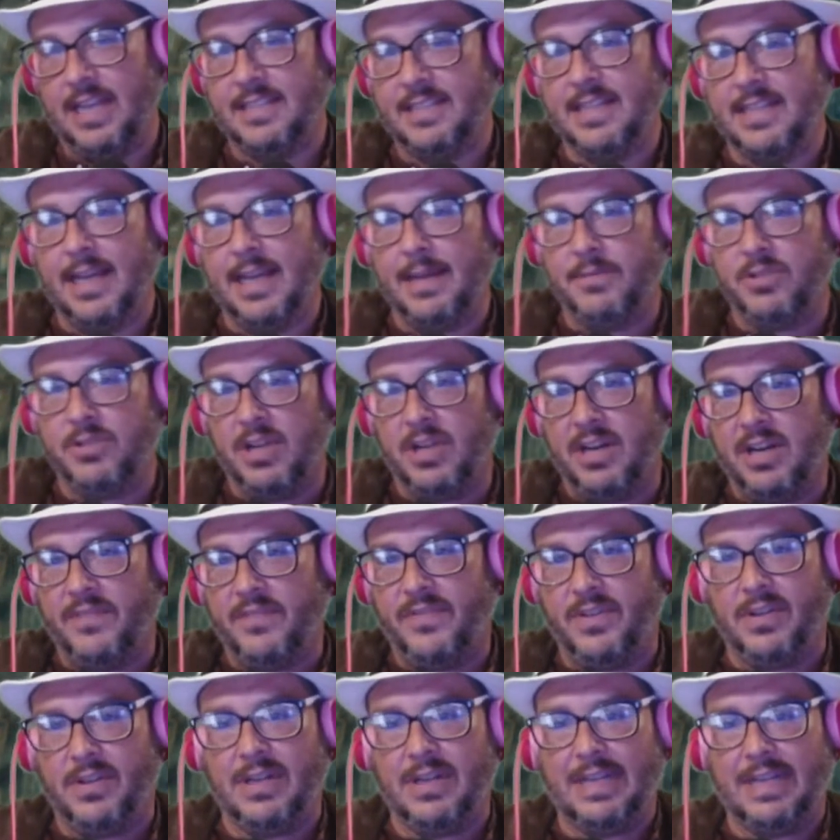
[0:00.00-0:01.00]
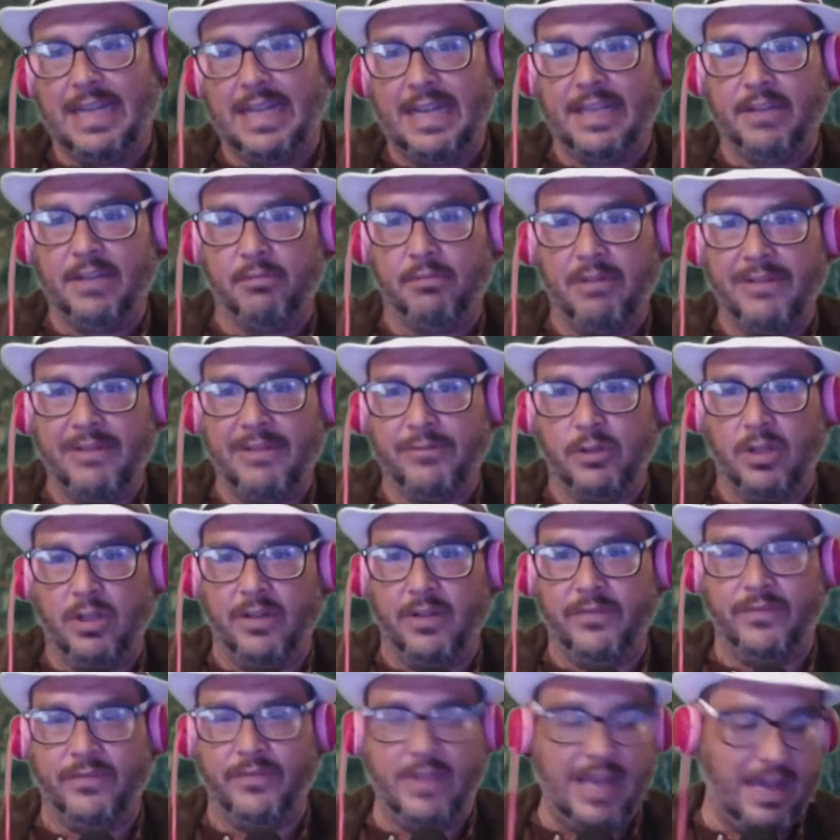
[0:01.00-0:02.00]
of time trying to figure out how to get
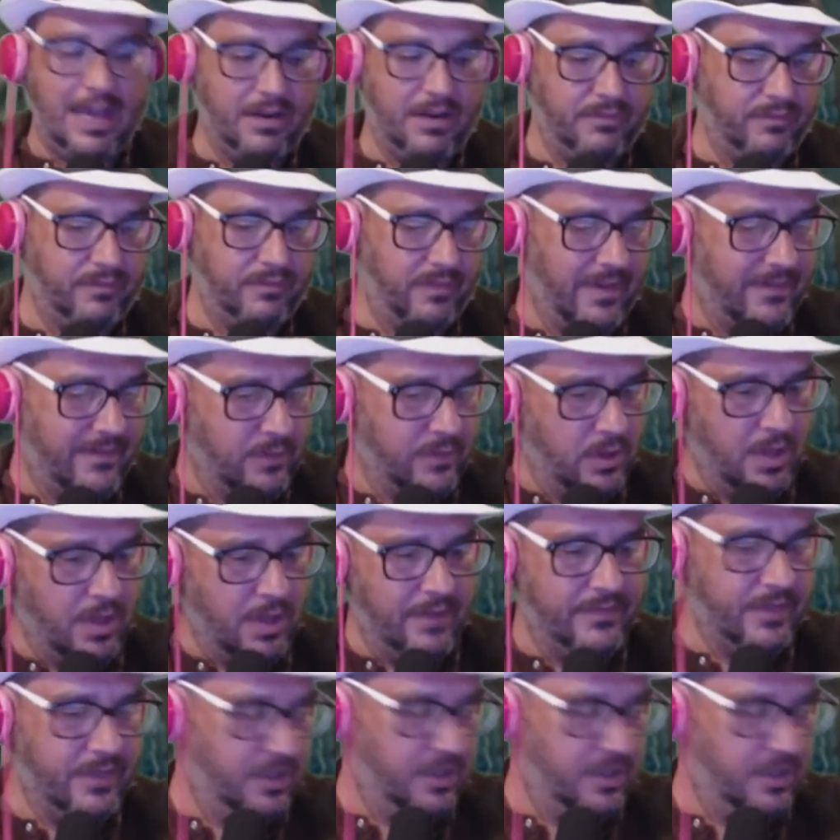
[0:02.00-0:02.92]
out of Ravenloft,